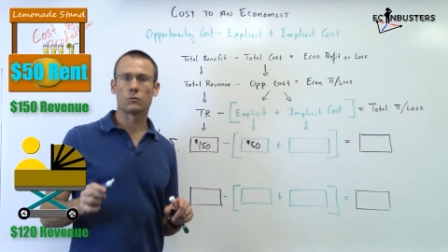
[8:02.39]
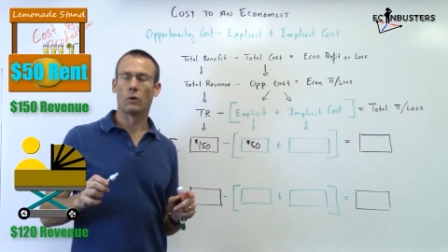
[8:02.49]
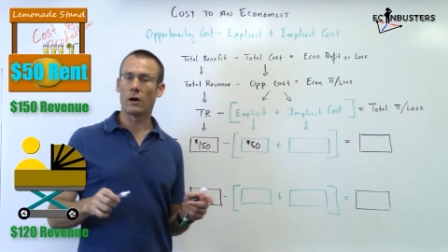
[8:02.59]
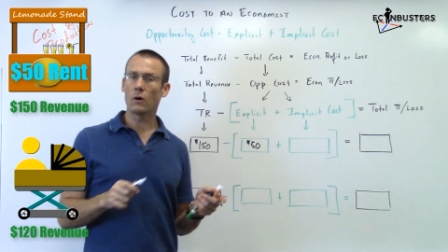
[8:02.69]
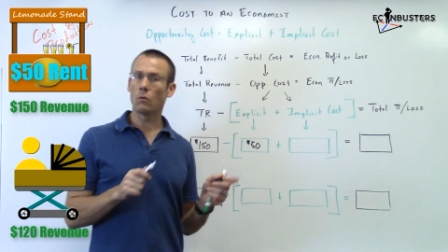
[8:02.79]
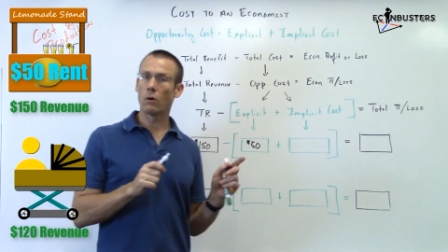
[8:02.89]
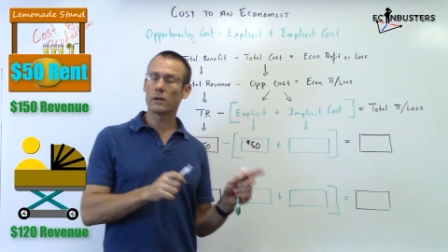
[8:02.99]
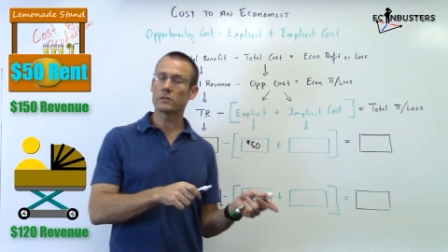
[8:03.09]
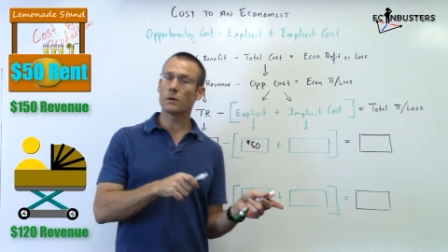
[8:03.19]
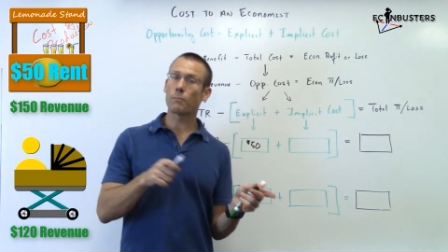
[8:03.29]
Well, what
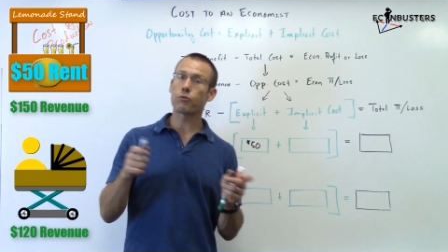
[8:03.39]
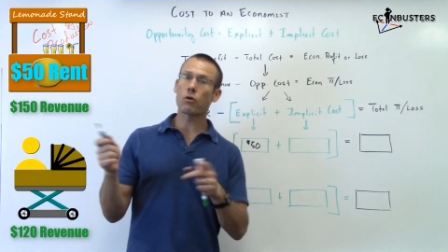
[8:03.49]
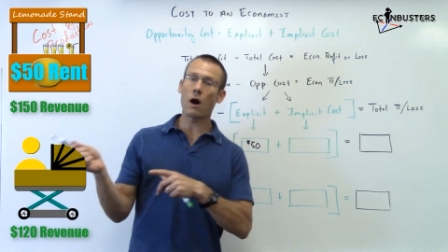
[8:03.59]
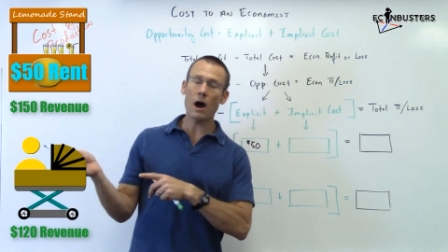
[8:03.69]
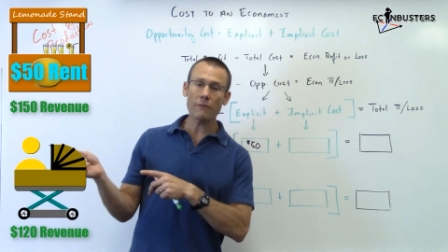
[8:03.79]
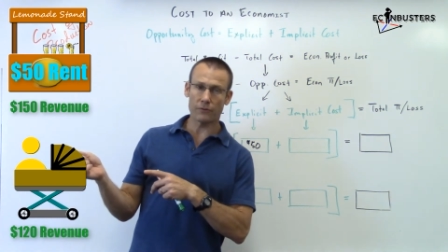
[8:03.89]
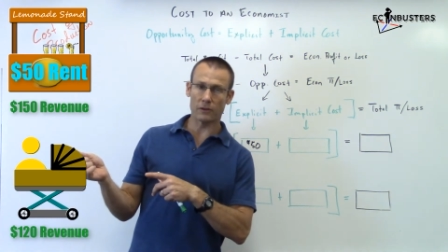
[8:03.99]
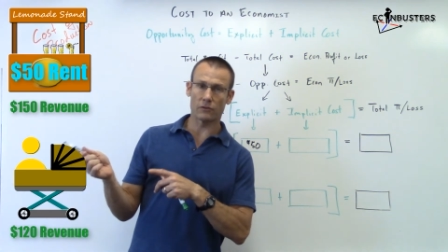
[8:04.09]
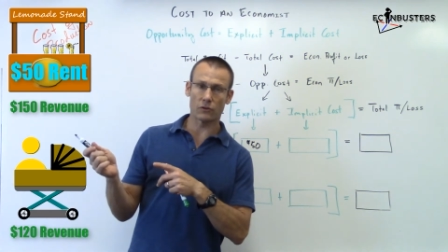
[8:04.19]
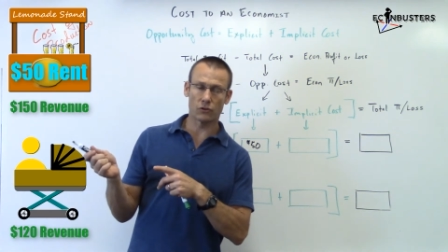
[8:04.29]
is the
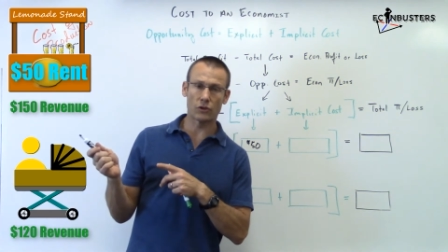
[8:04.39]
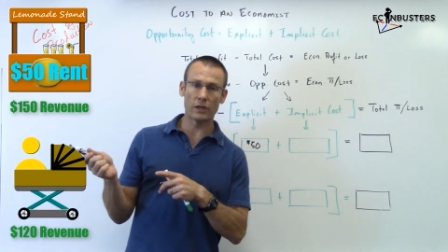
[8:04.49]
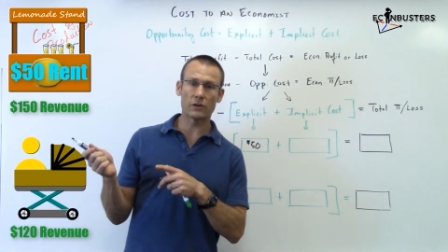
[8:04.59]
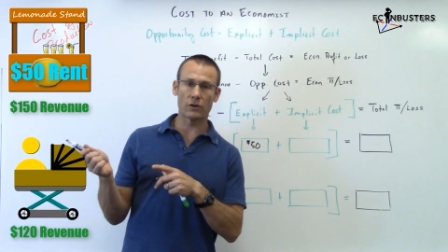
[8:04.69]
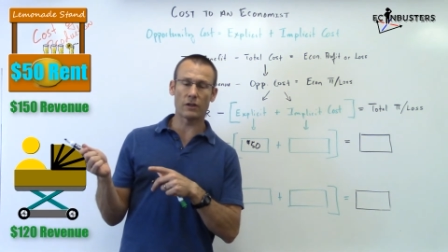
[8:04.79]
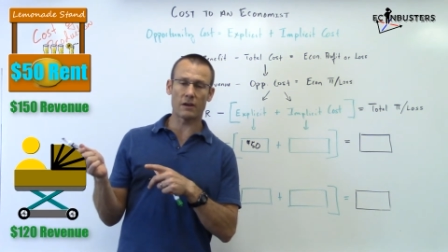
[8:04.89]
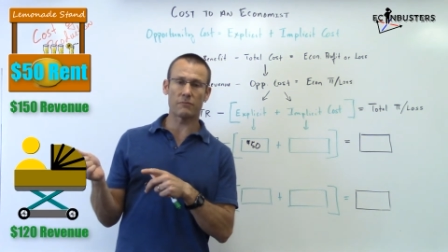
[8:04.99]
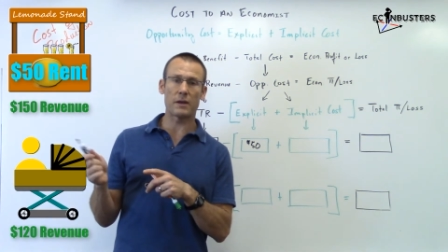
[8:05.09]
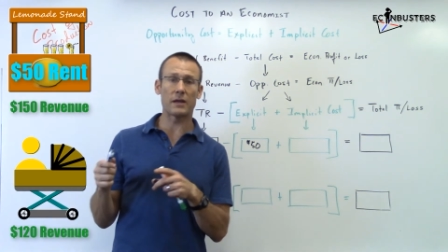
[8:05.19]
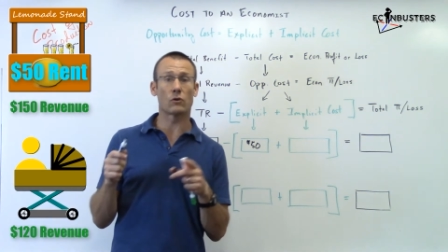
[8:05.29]
profits she could
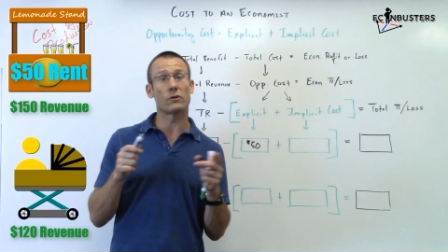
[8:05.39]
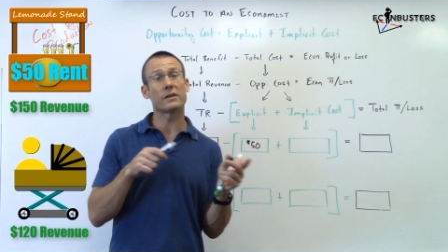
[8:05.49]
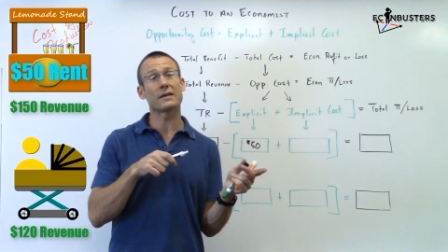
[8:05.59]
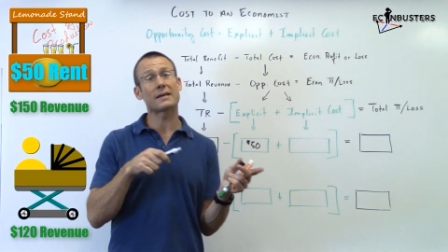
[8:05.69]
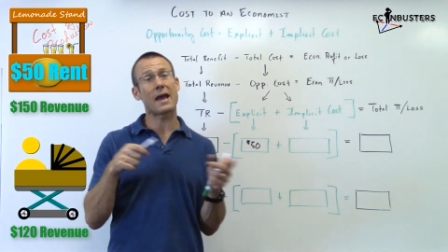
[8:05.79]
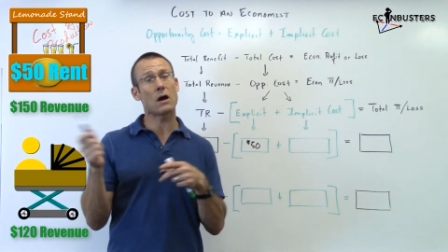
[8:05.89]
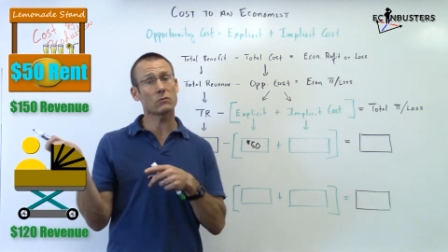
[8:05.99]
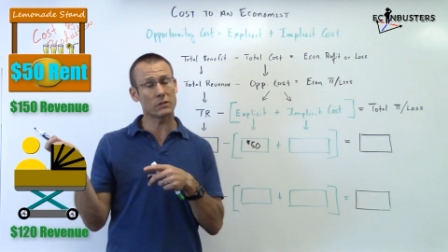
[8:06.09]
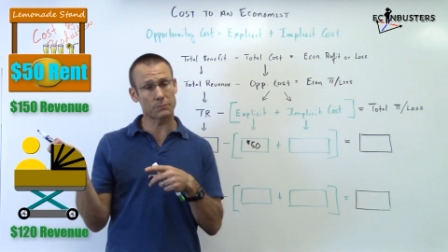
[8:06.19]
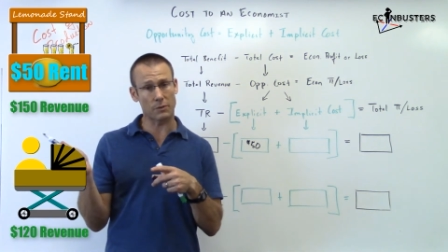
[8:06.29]
have made or the
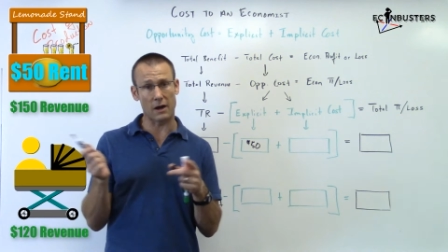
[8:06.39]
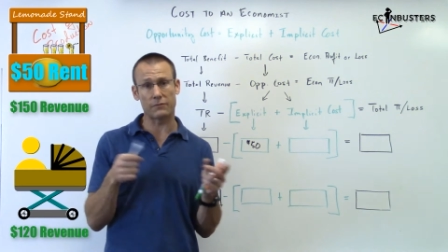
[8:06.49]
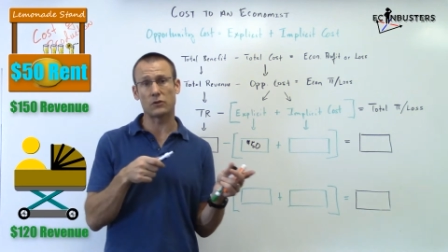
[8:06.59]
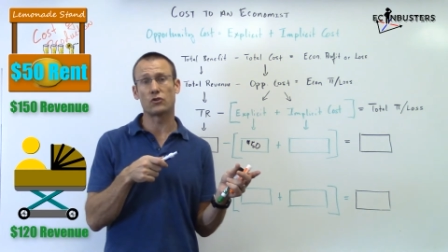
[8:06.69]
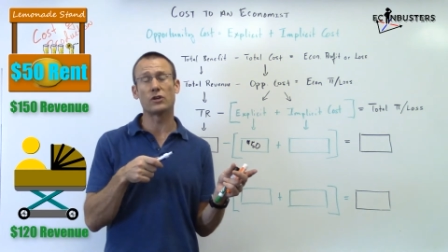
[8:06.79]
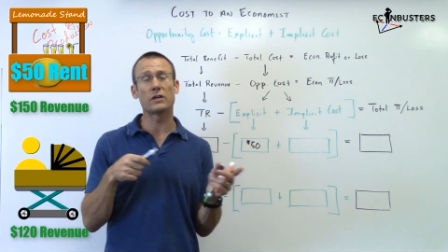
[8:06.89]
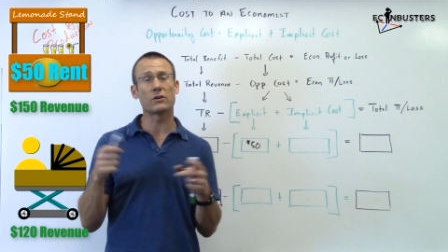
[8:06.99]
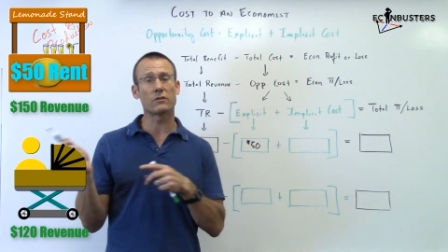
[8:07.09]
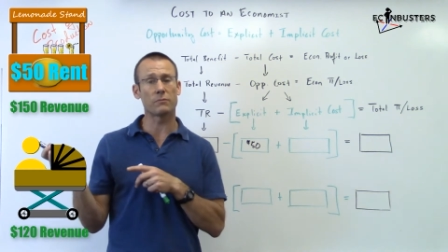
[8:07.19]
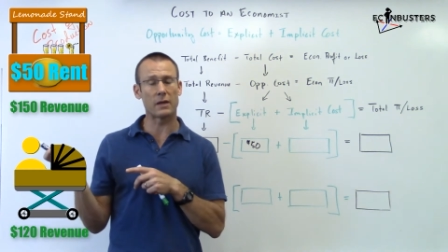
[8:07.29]
accounting profits she
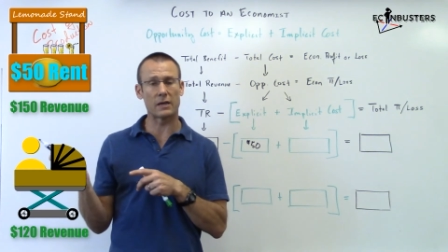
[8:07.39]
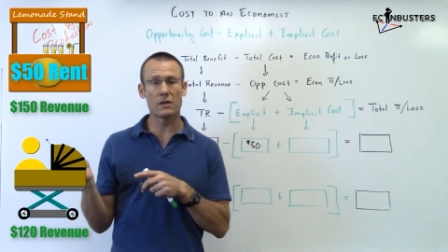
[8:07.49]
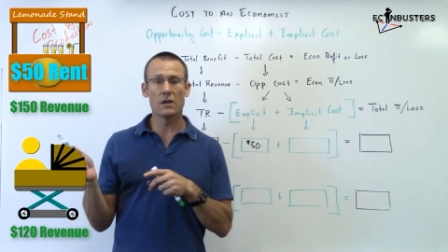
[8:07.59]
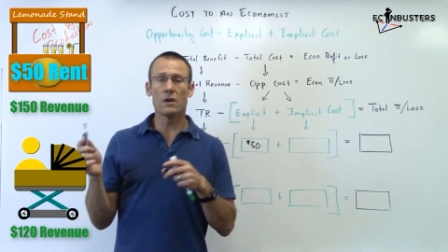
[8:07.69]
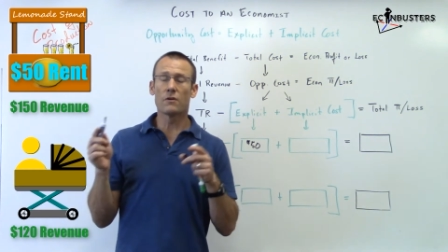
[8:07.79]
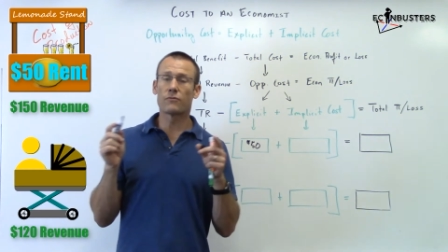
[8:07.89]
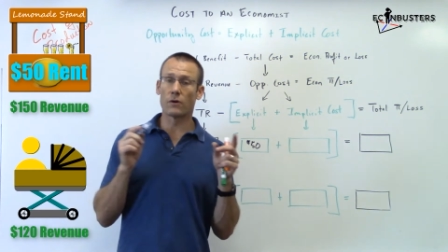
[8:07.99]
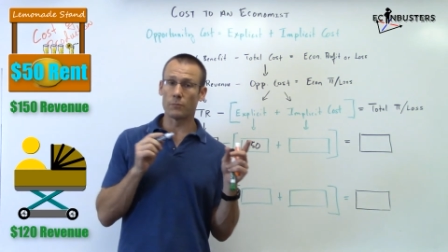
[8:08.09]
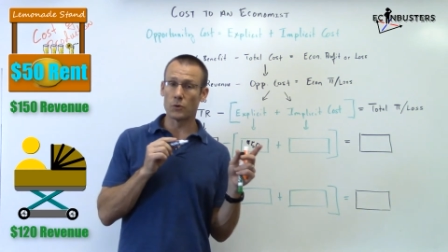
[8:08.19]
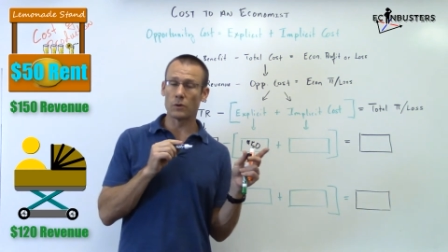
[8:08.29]
could have made
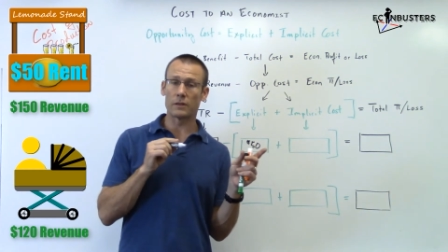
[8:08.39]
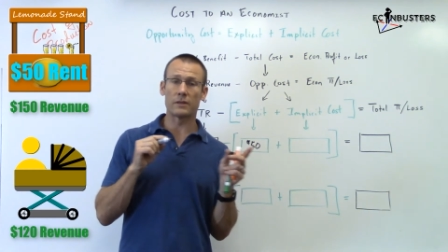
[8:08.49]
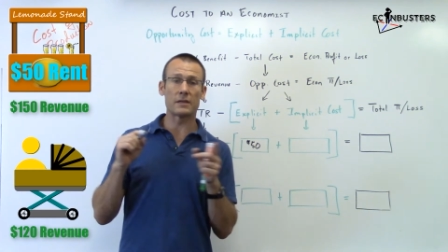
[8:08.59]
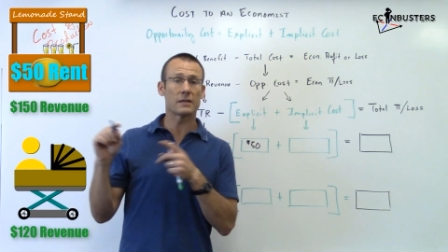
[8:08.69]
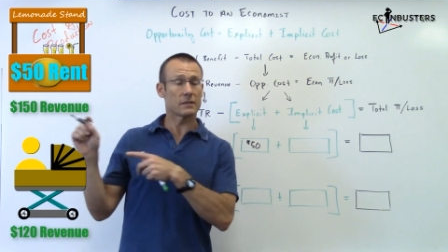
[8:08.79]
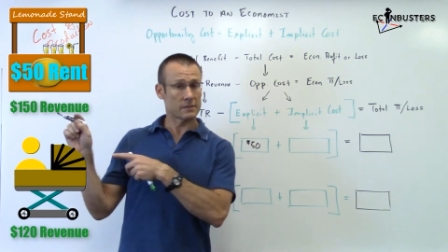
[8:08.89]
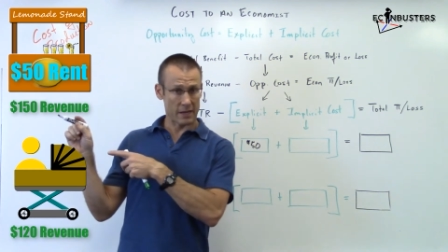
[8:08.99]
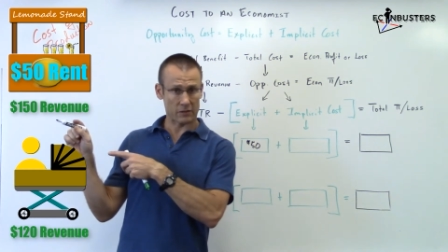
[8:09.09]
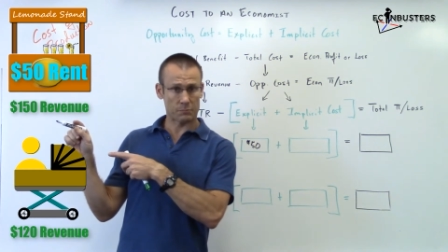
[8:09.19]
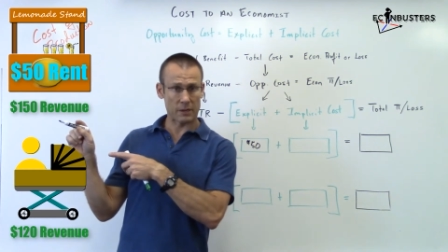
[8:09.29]
from doing the
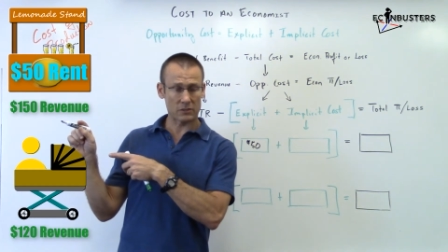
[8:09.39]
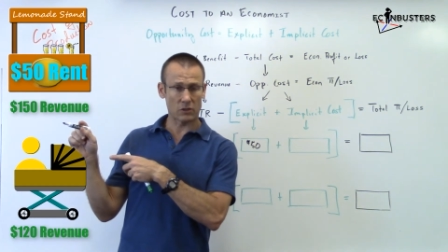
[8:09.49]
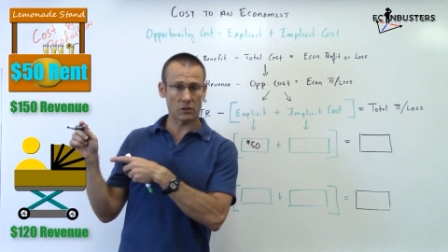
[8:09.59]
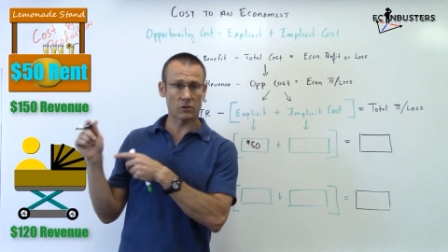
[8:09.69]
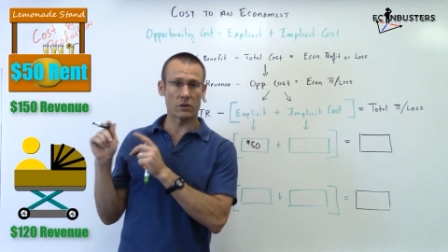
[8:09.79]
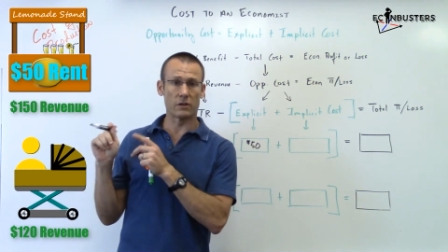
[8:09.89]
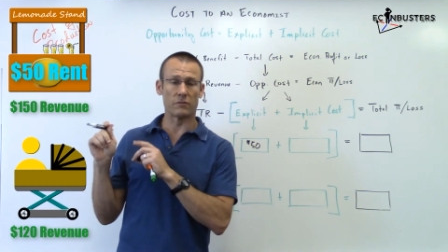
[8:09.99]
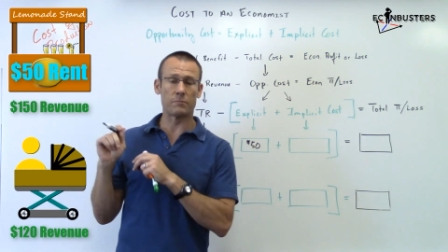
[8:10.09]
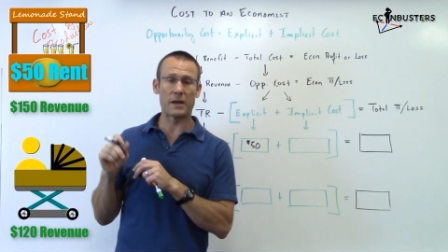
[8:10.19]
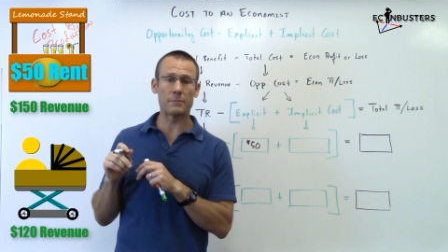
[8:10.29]
next best
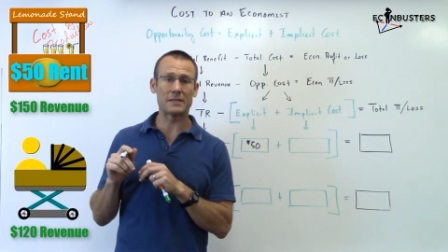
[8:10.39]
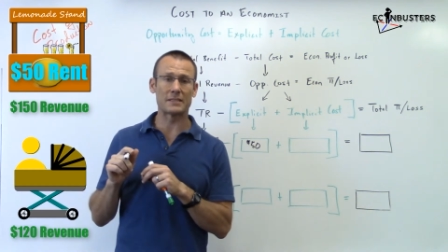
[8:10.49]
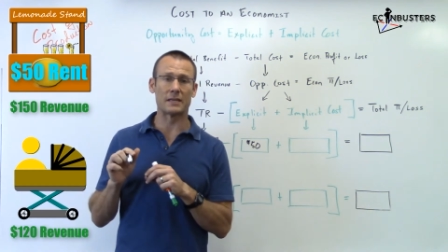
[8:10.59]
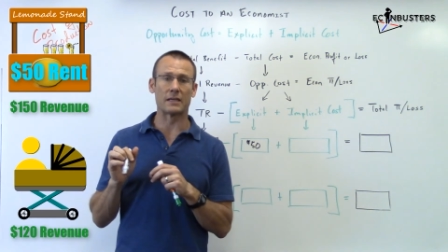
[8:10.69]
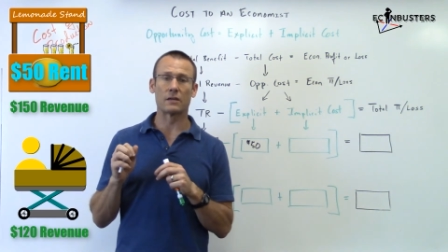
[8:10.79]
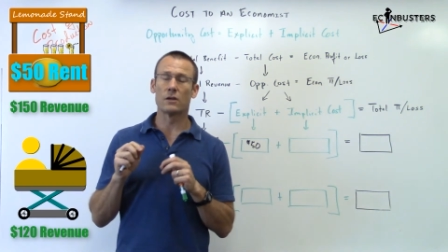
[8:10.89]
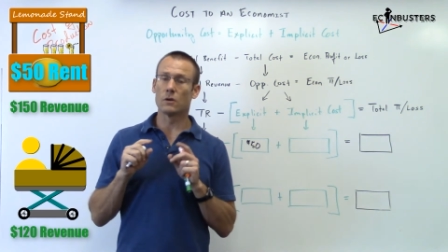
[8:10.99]
alternative, babysitting?